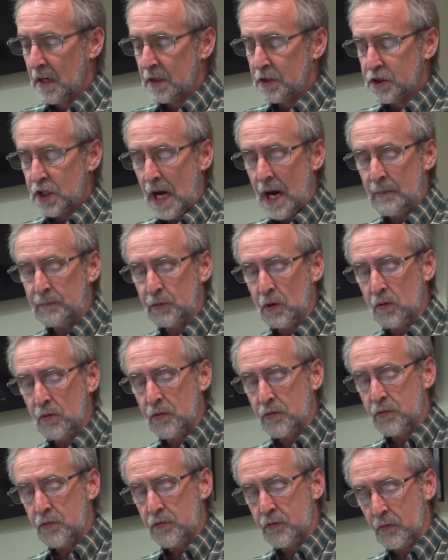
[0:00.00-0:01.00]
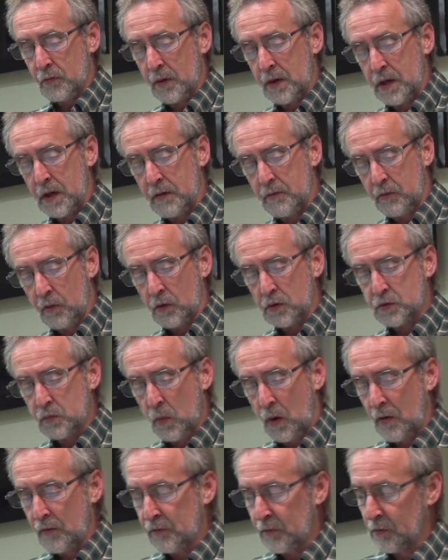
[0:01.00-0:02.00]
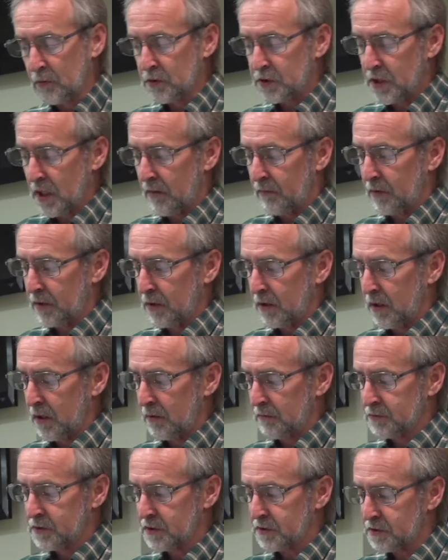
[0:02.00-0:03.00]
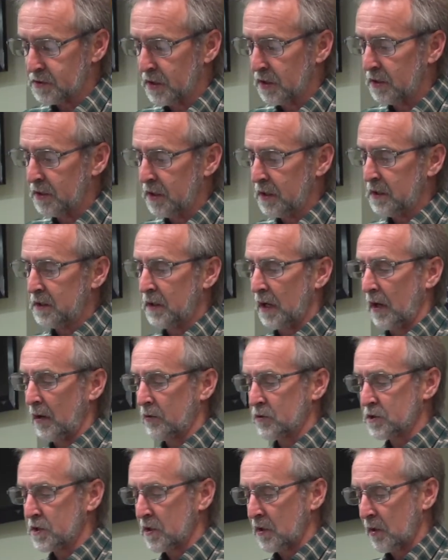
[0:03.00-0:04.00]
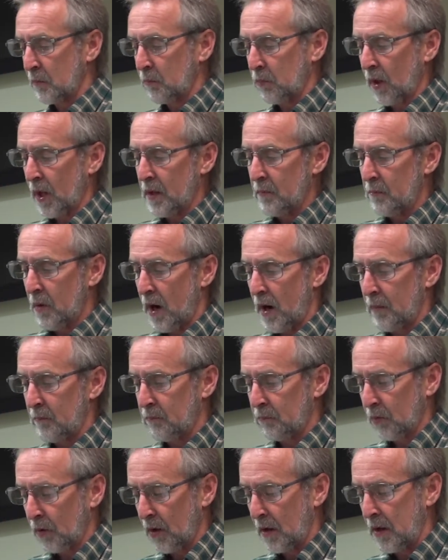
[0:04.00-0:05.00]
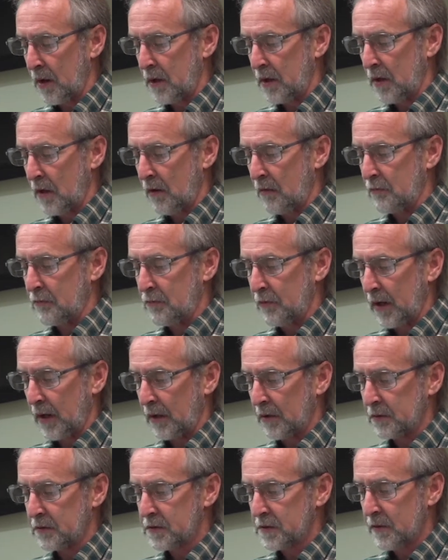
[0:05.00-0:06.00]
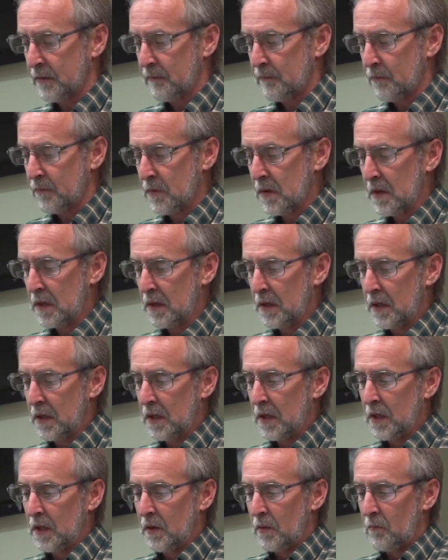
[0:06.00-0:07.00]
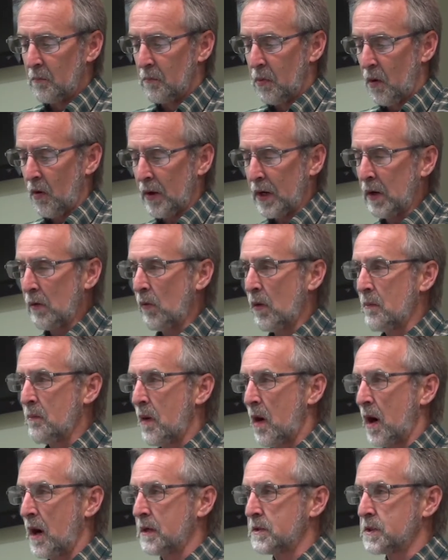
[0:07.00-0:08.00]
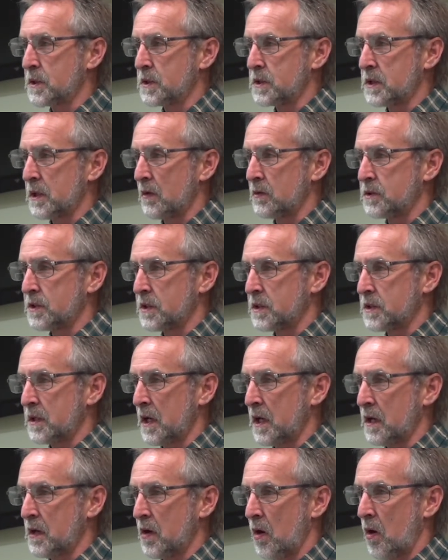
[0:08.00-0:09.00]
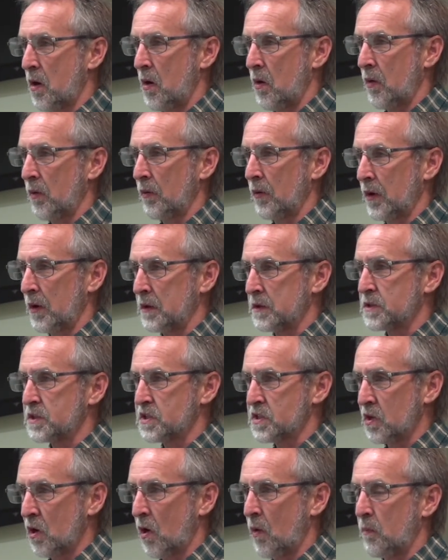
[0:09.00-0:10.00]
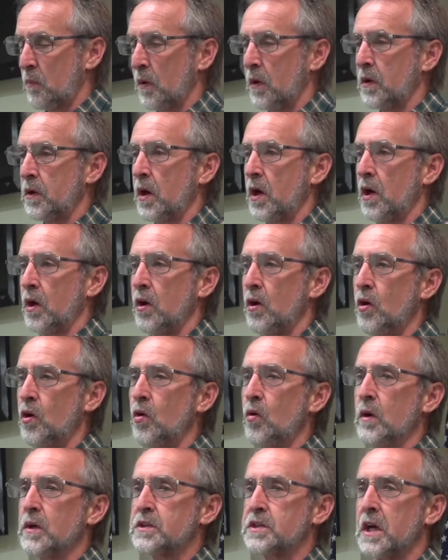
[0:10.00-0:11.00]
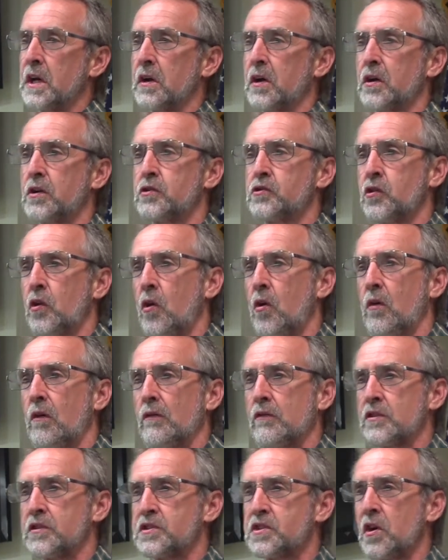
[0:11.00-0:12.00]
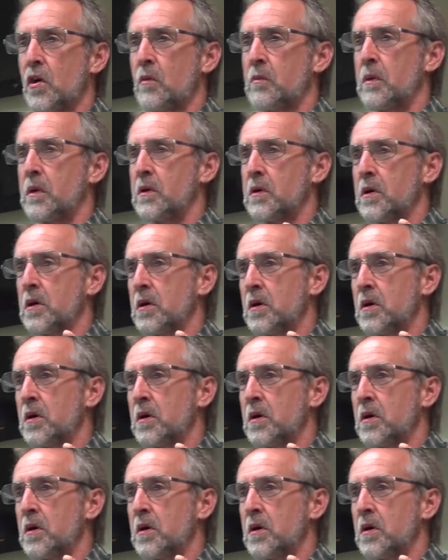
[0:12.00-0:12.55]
Chapter 3, verse 1 through 7, gives us the details in the play by play event. Bonnie reminds us there's a thing called a serpent, and who is in control of the serpent?